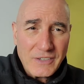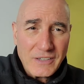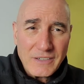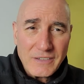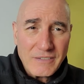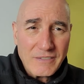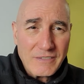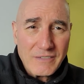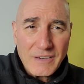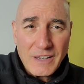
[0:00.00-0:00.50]

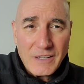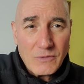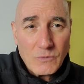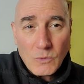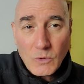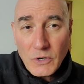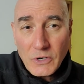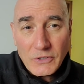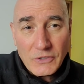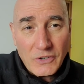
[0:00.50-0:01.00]
and, and
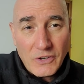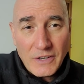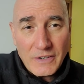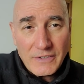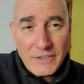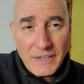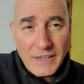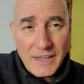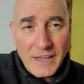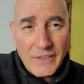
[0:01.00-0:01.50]
worked
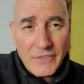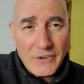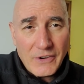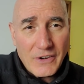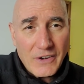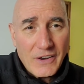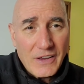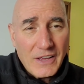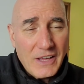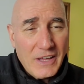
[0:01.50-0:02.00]
on together.